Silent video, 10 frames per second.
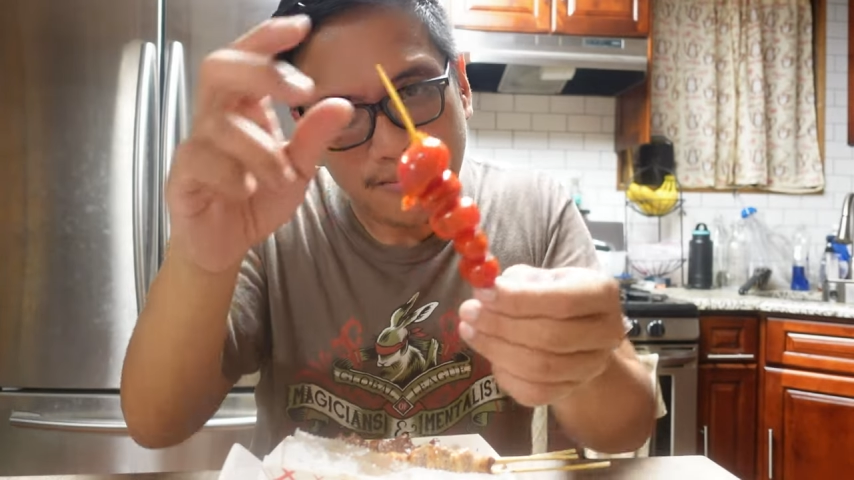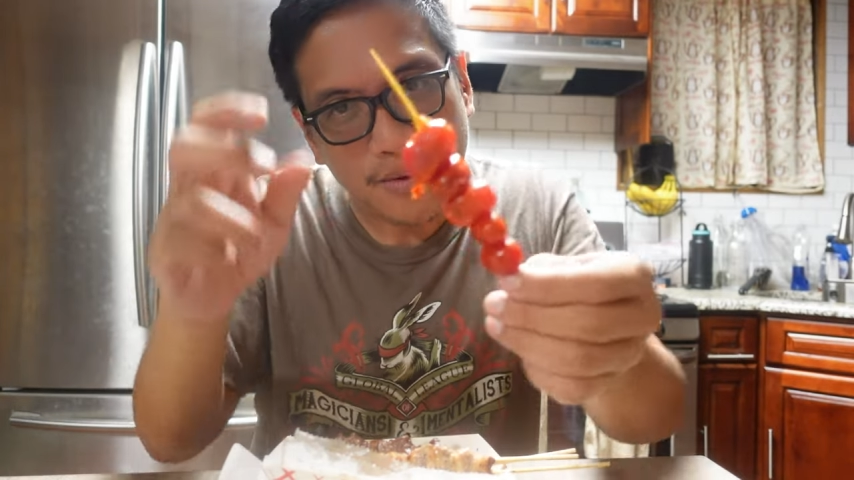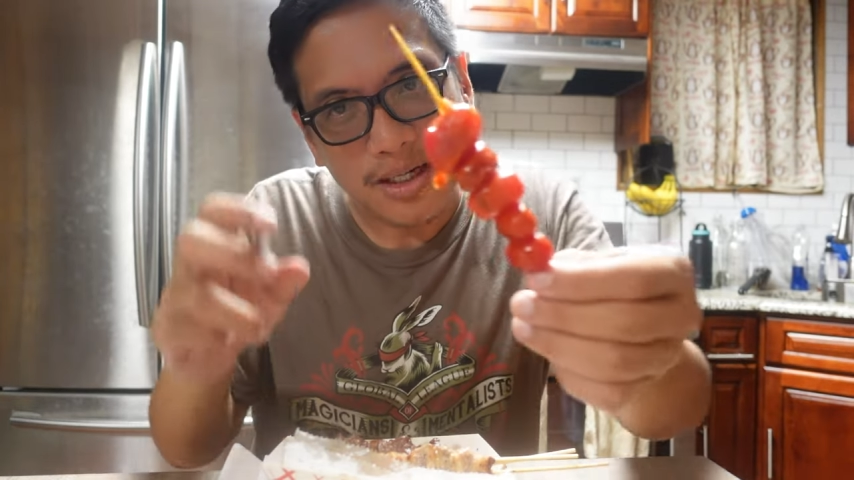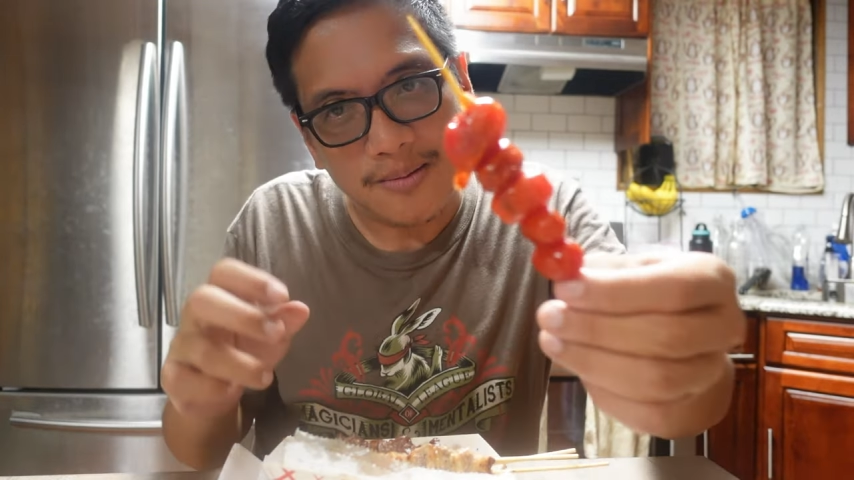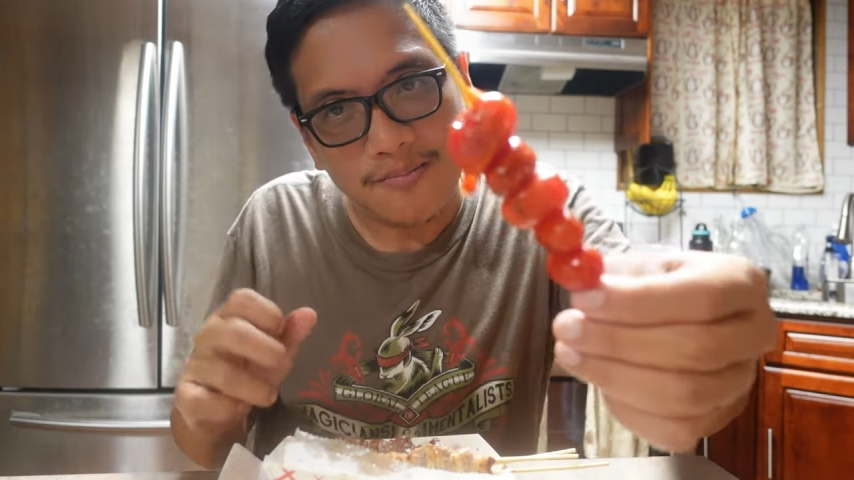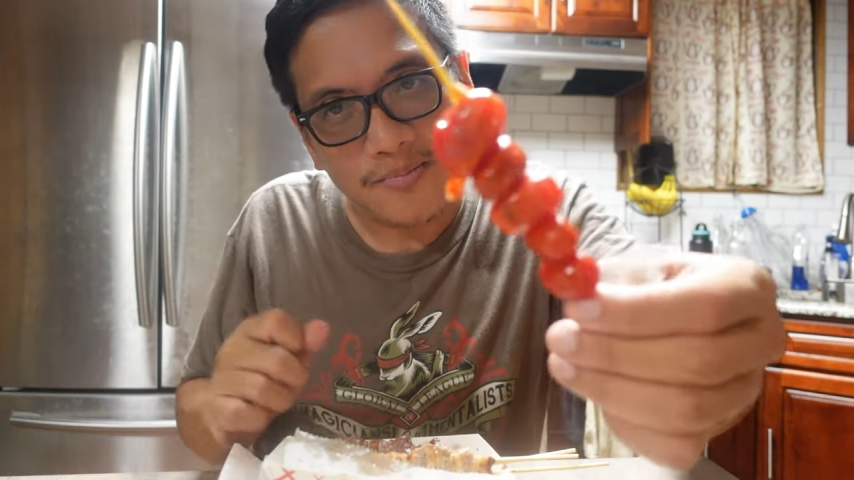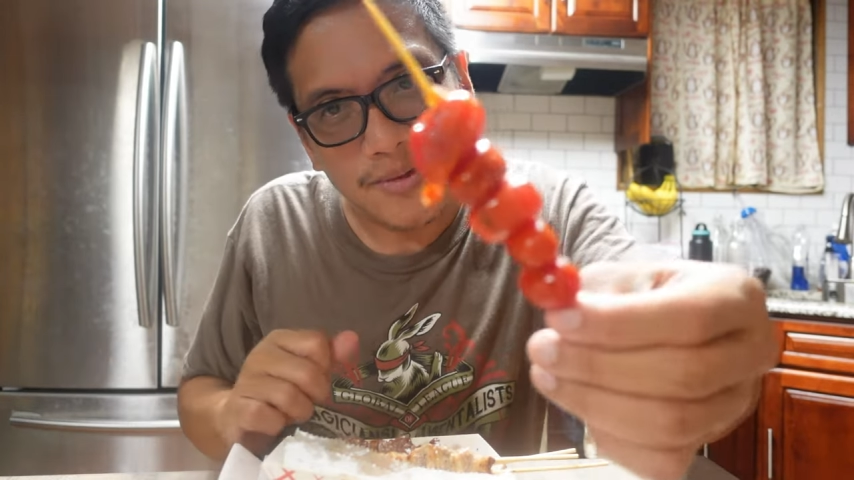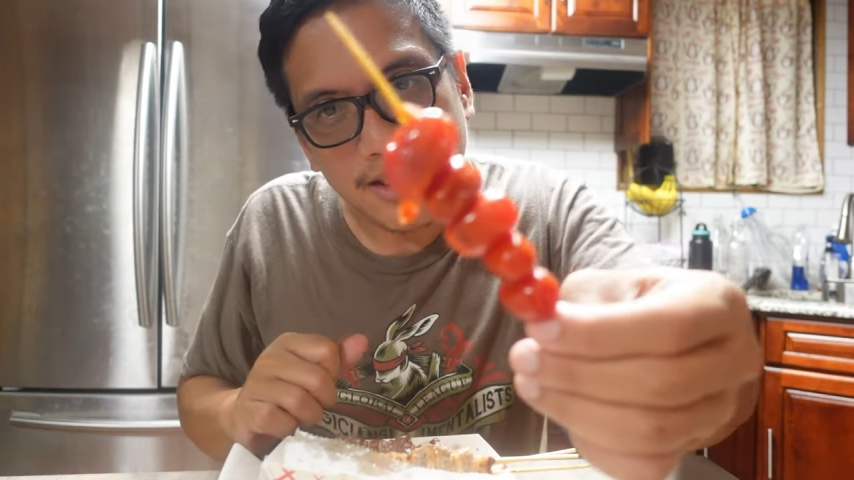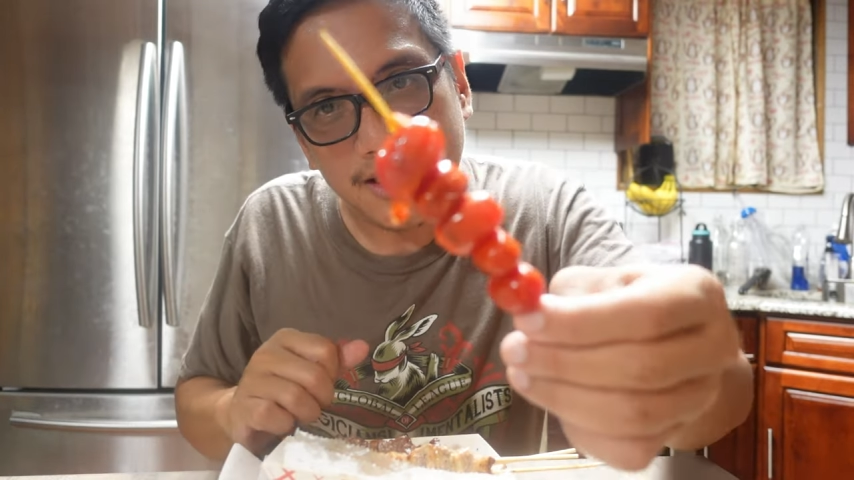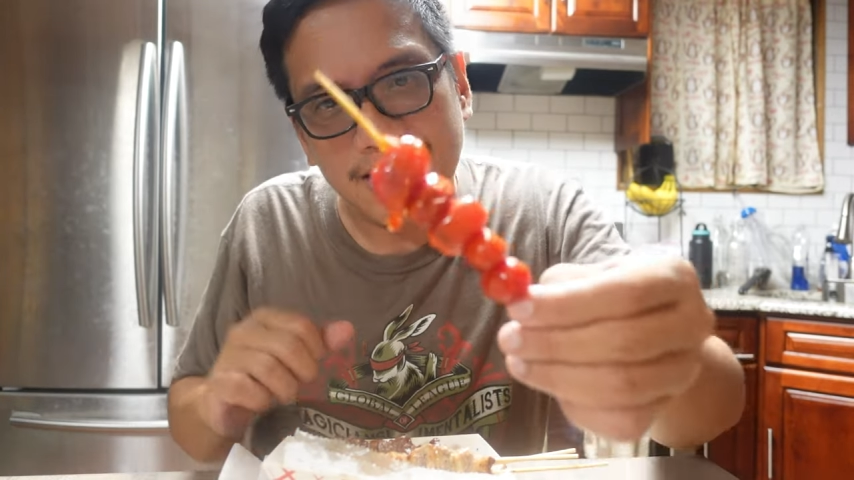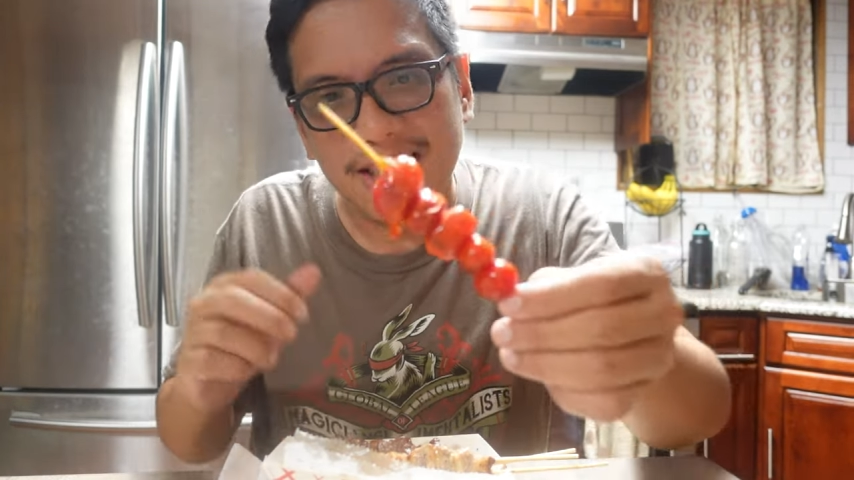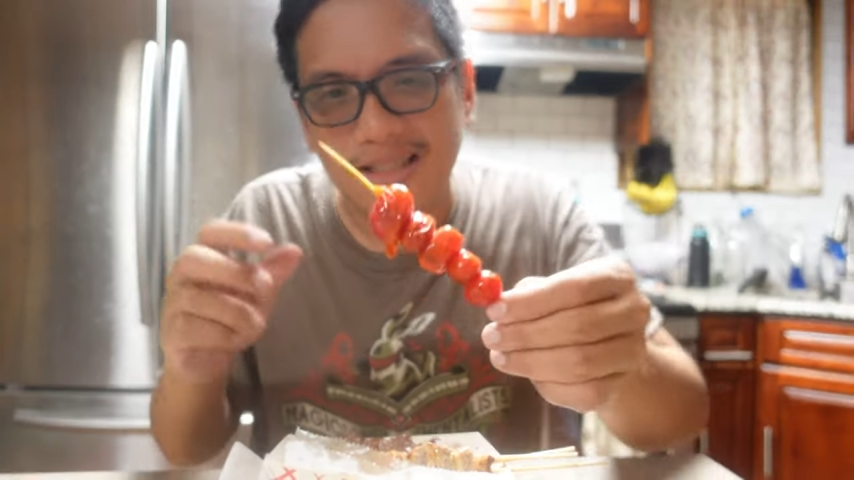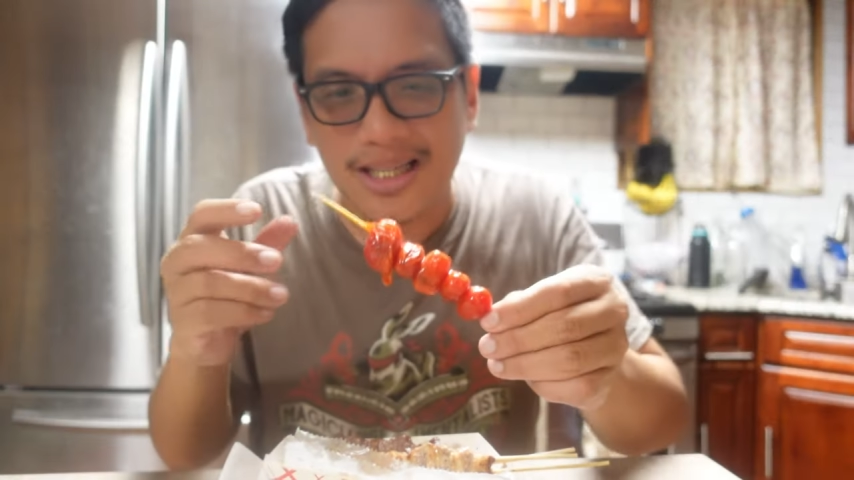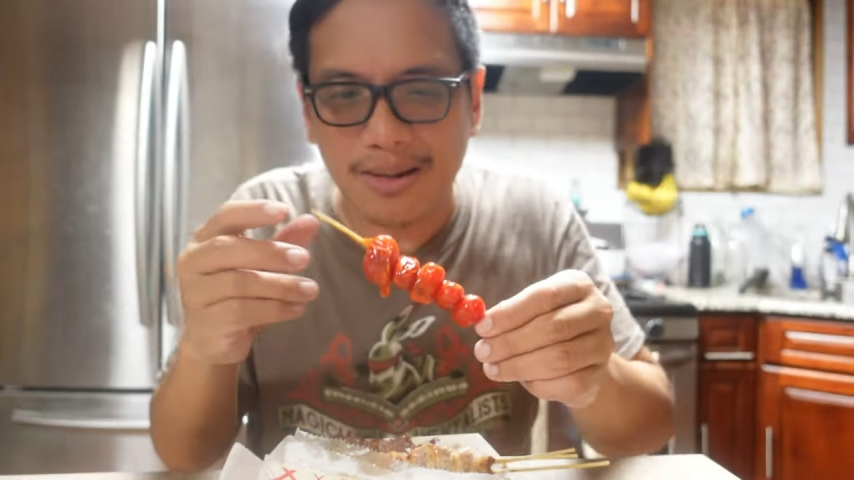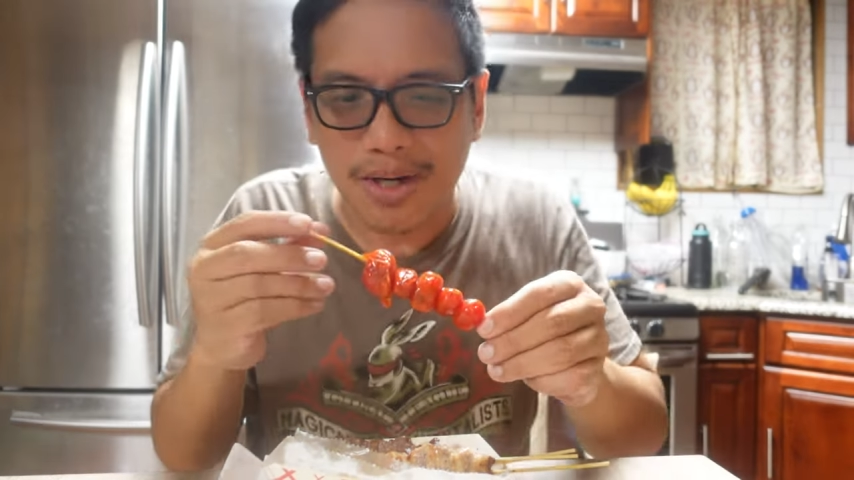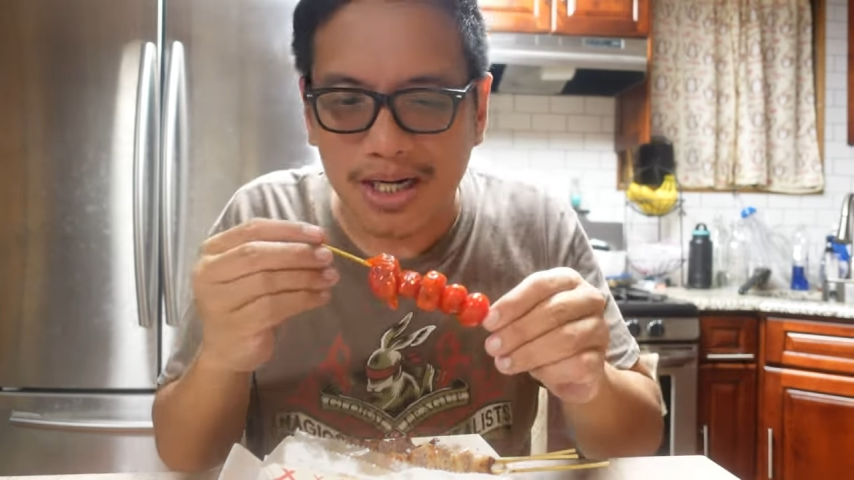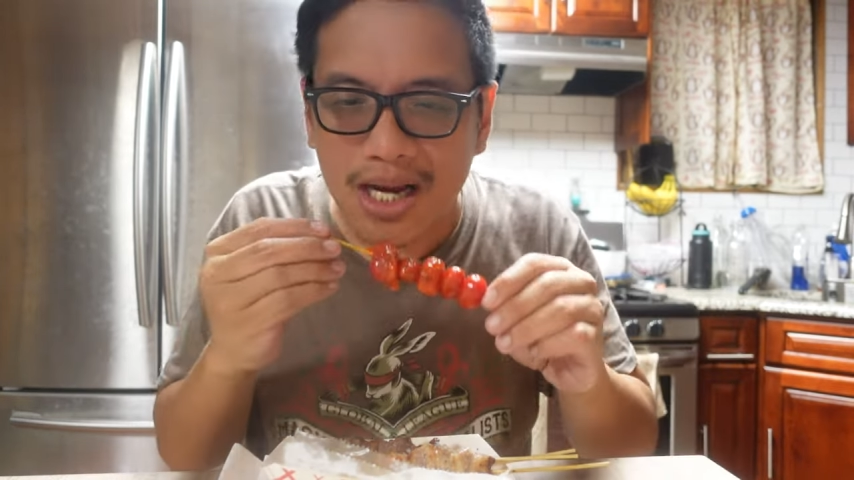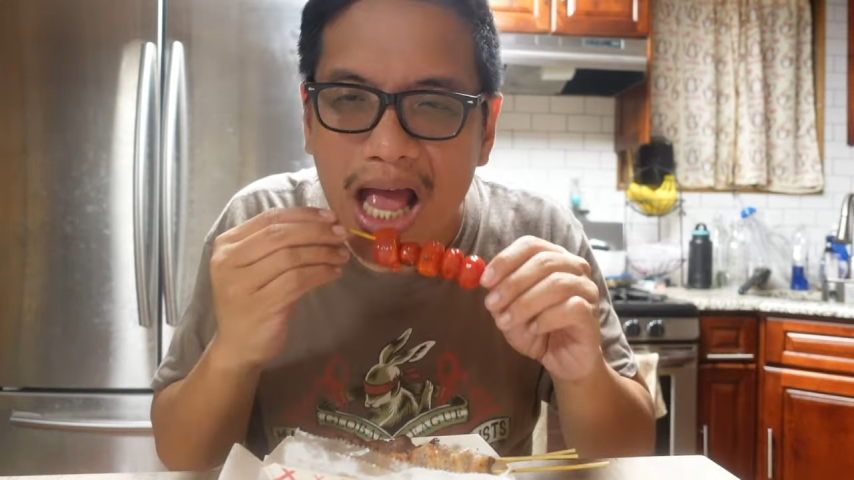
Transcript: but here it is take a bite